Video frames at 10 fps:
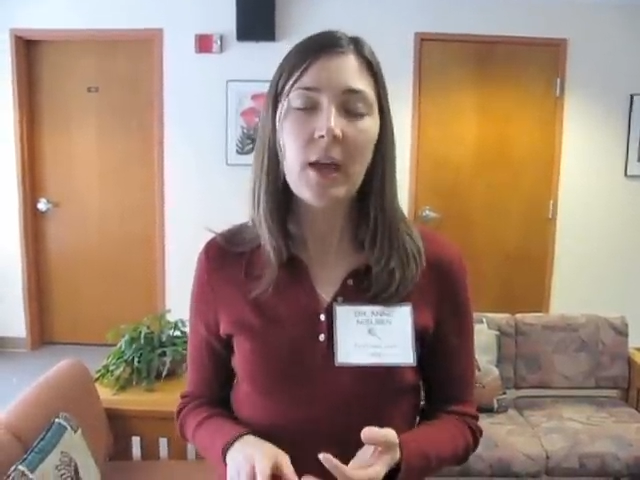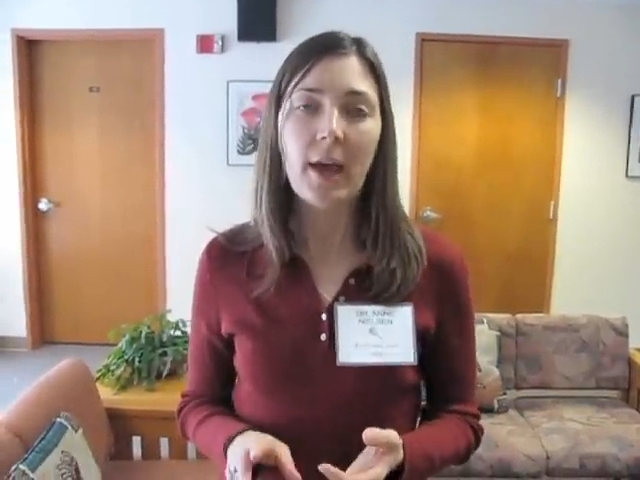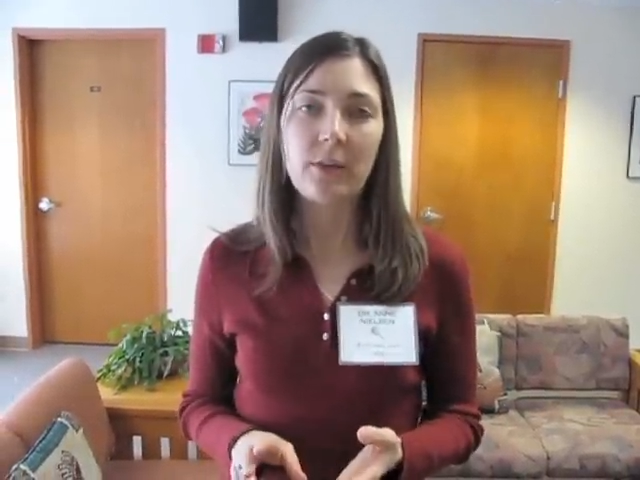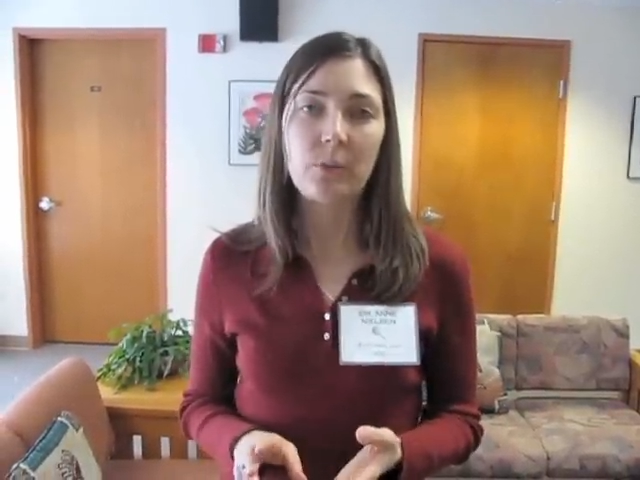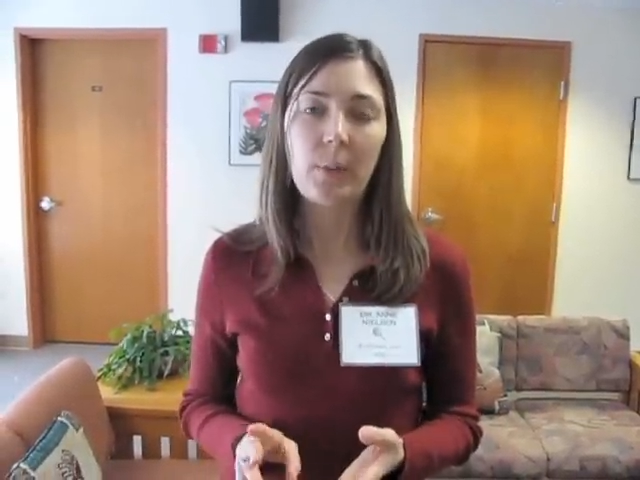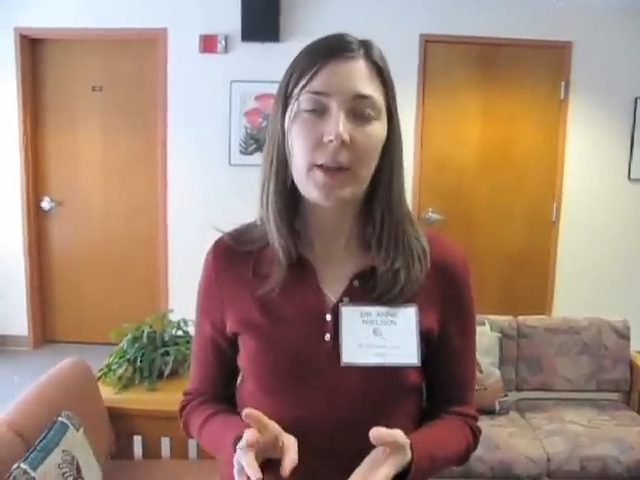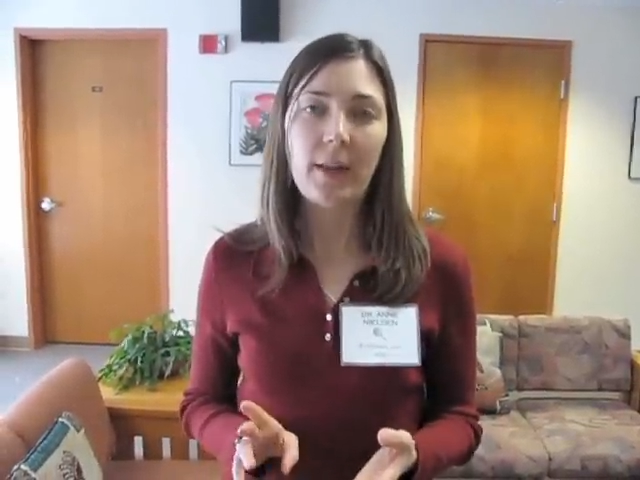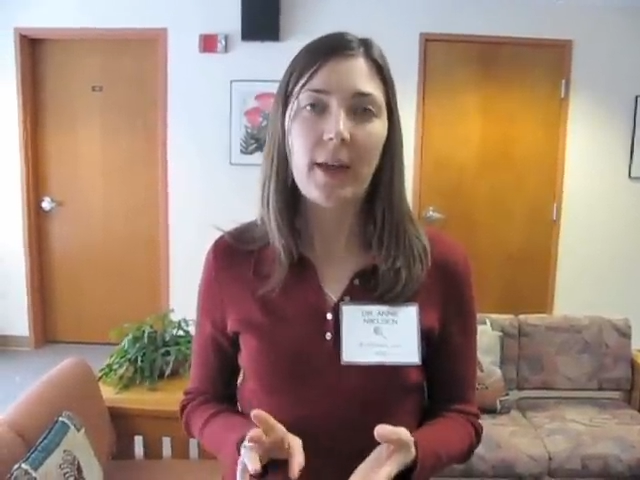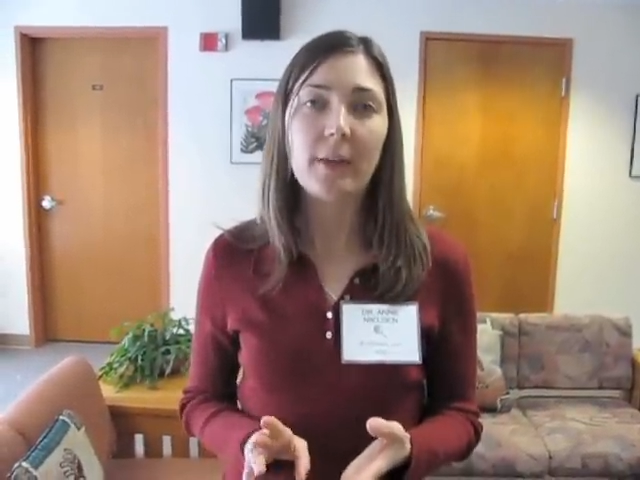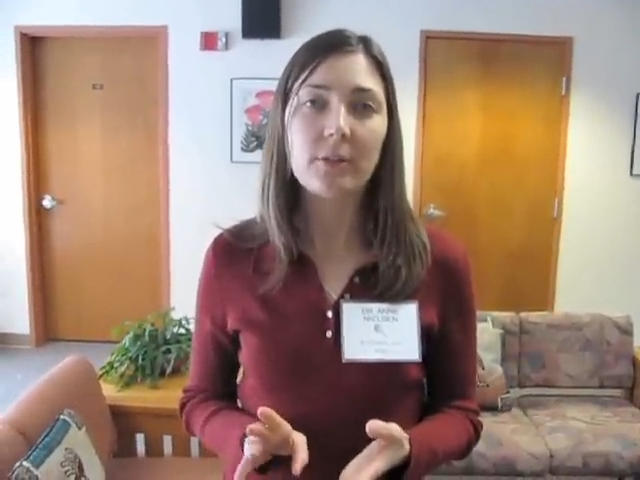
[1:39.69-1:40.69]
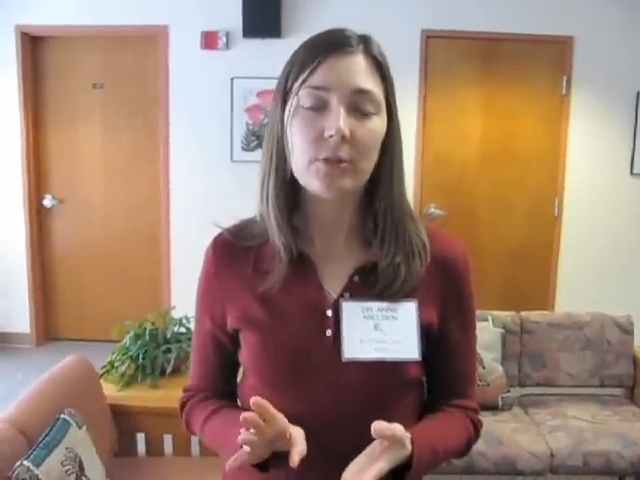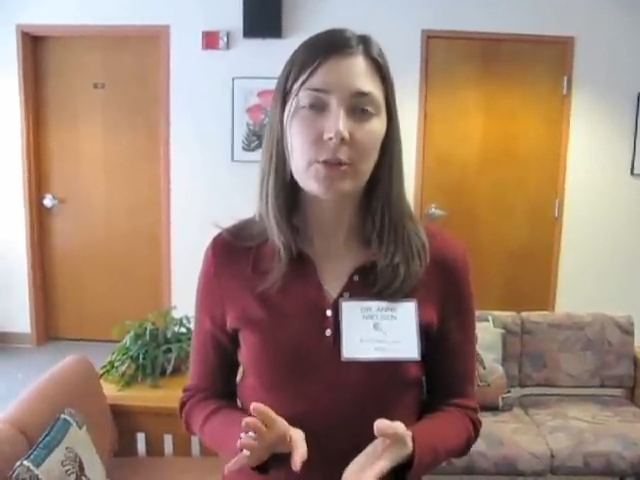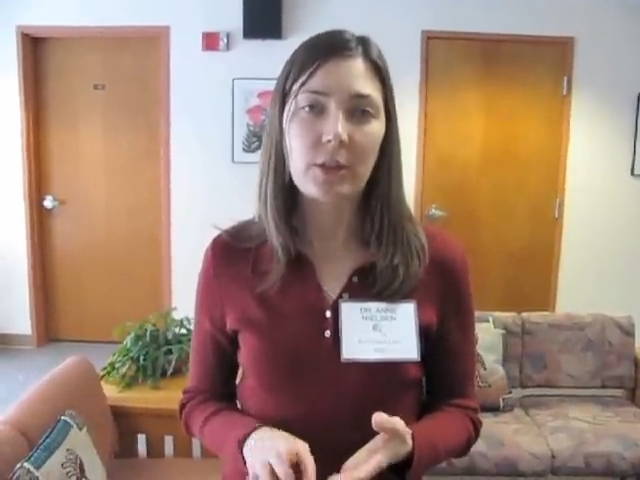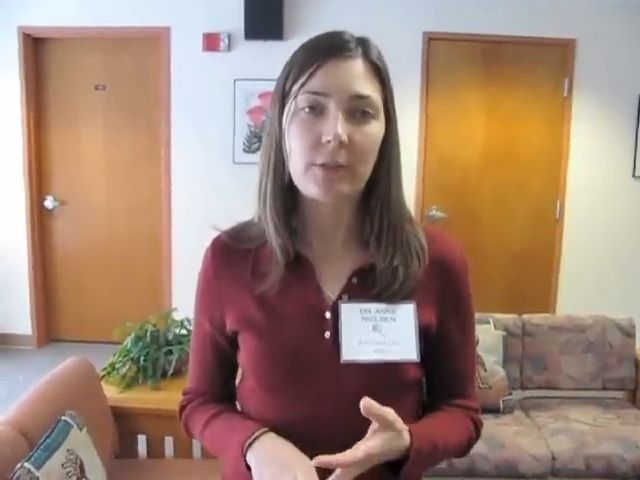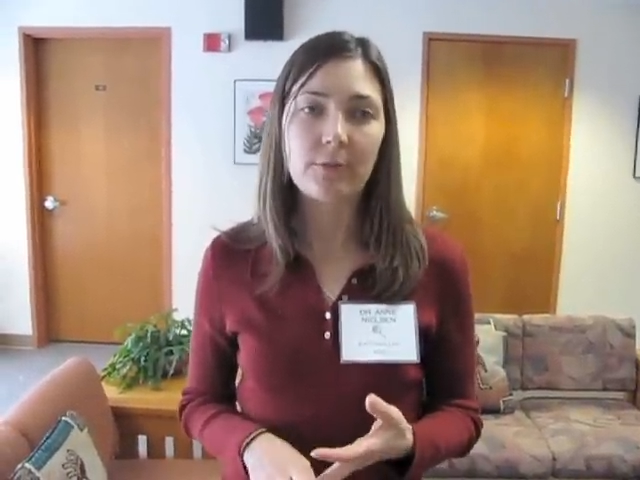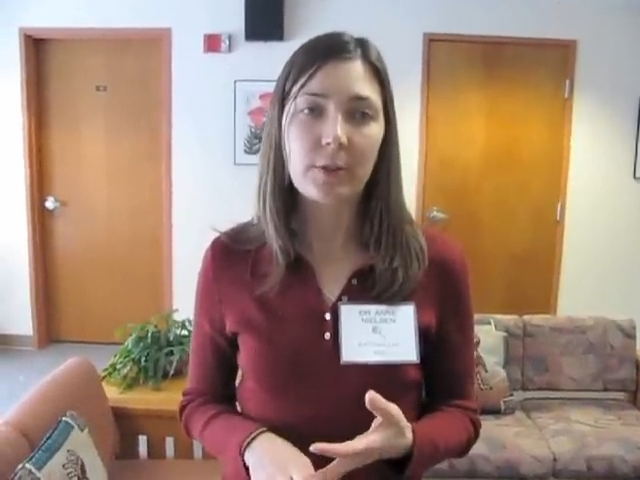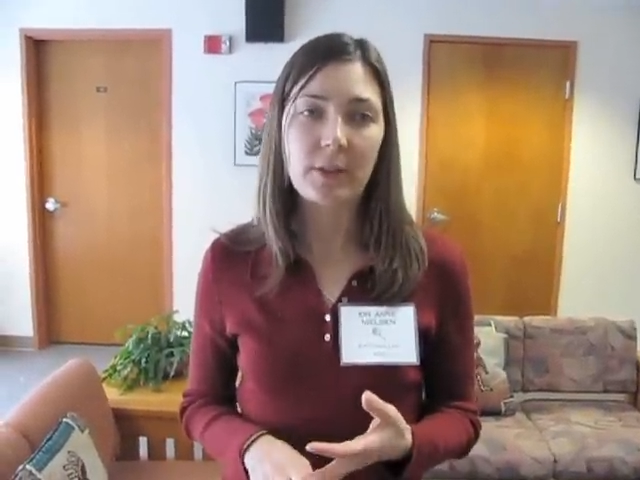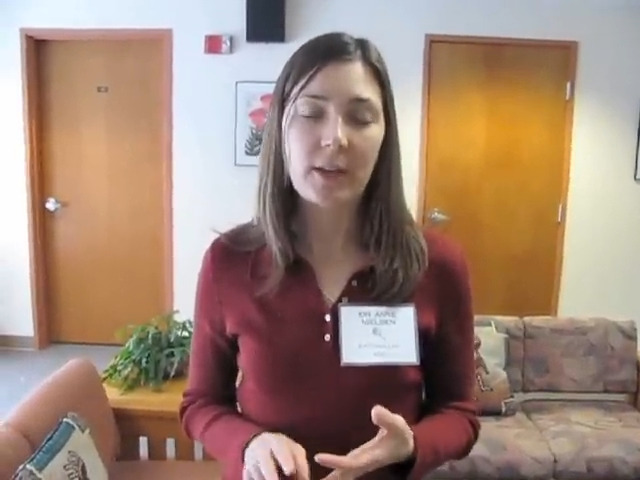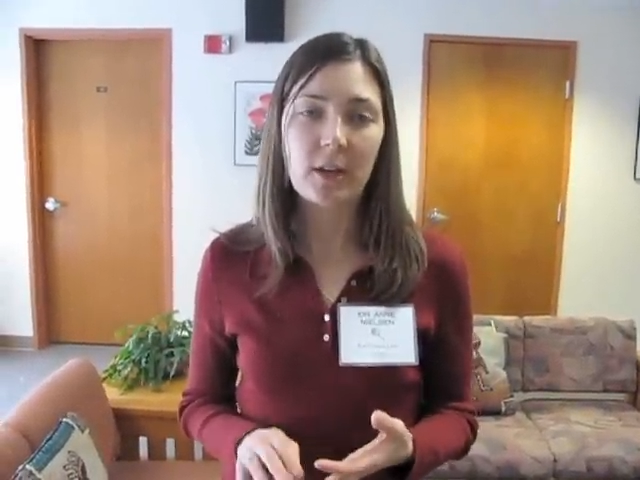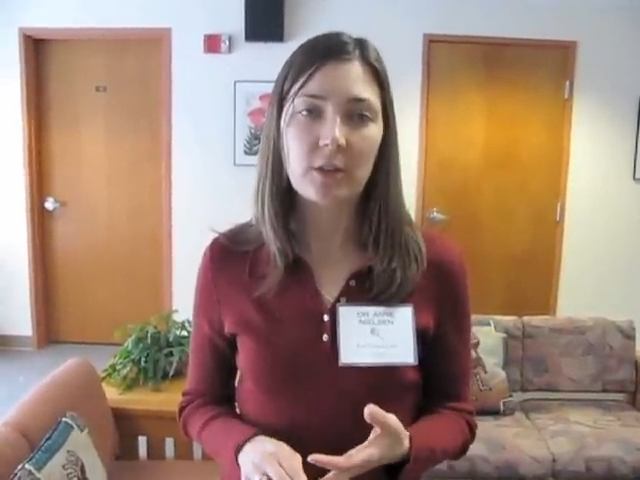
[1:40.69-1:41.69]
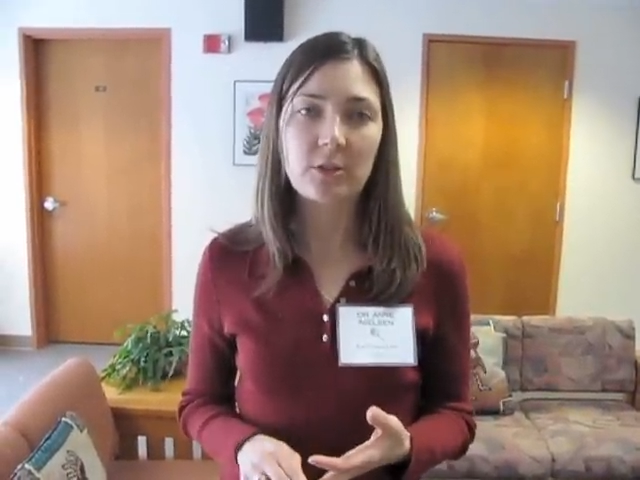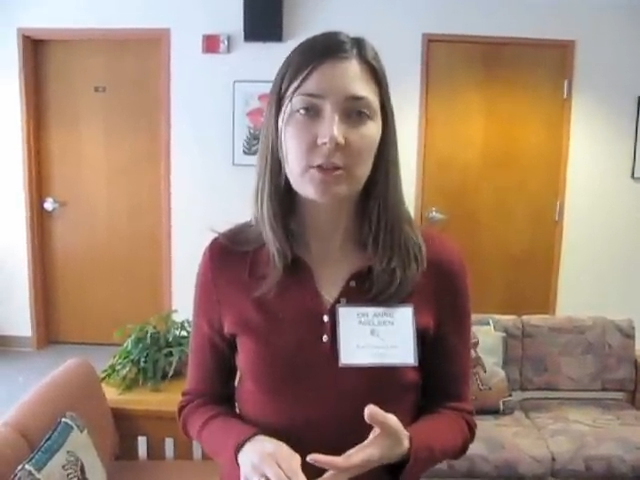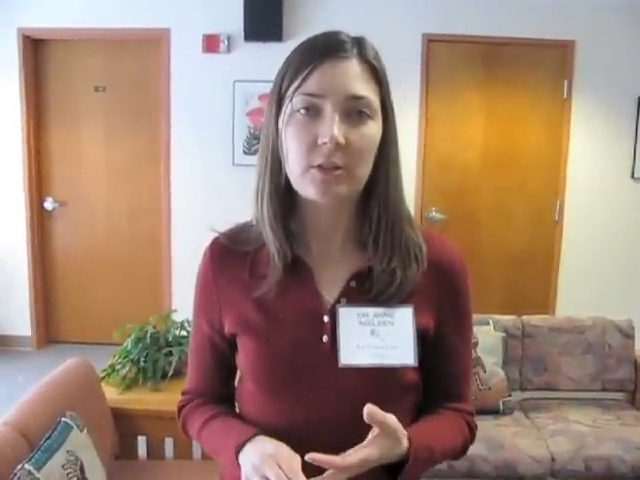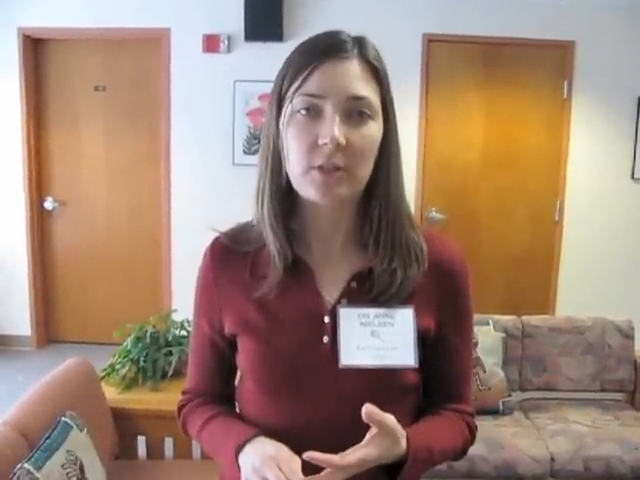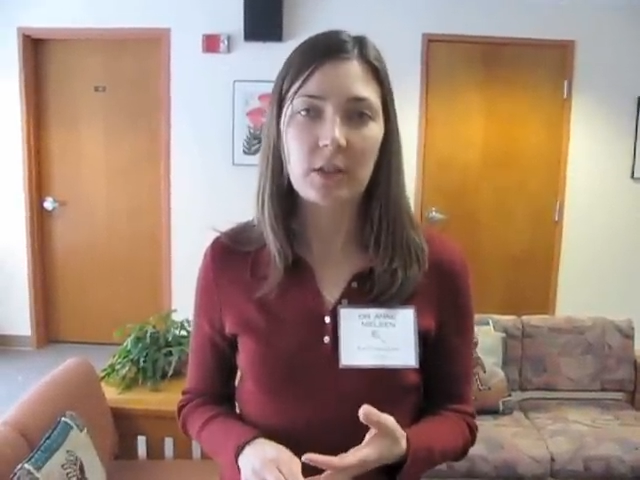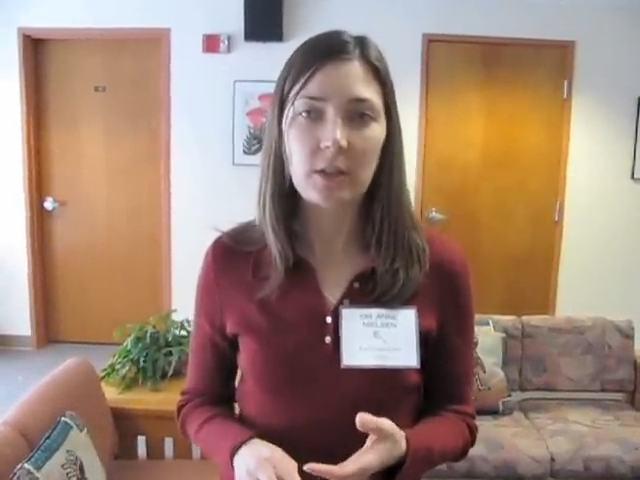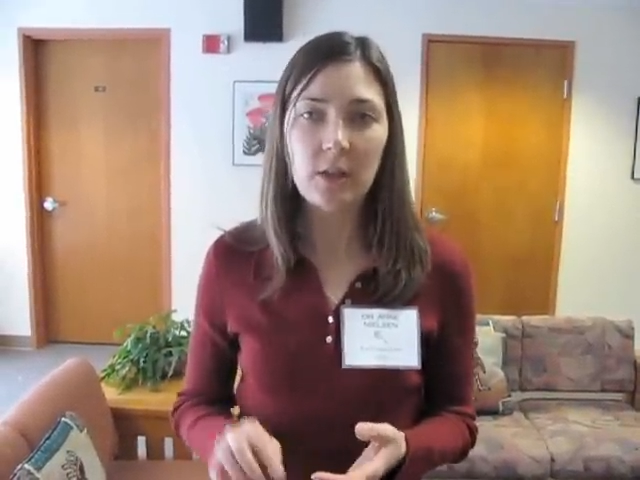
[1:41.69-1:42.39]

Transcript: as well as looking for the characteristic